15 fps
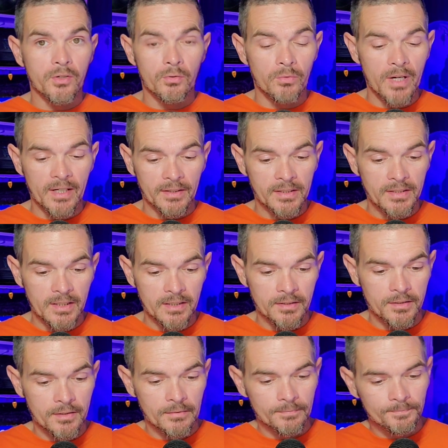correct in
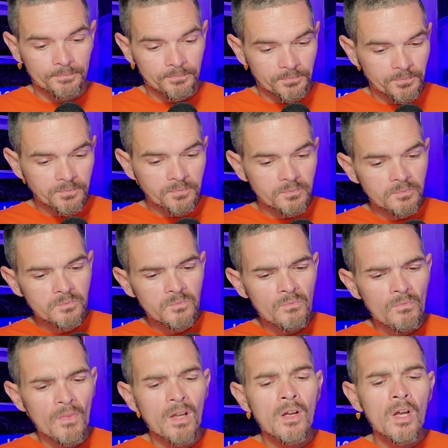this.
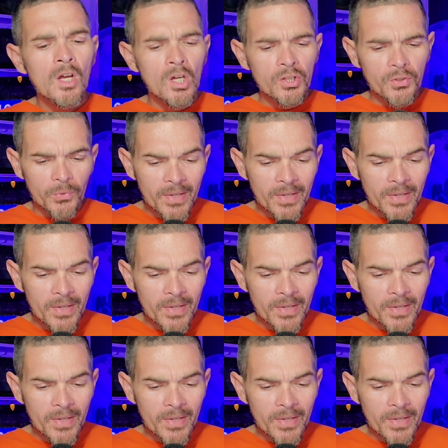The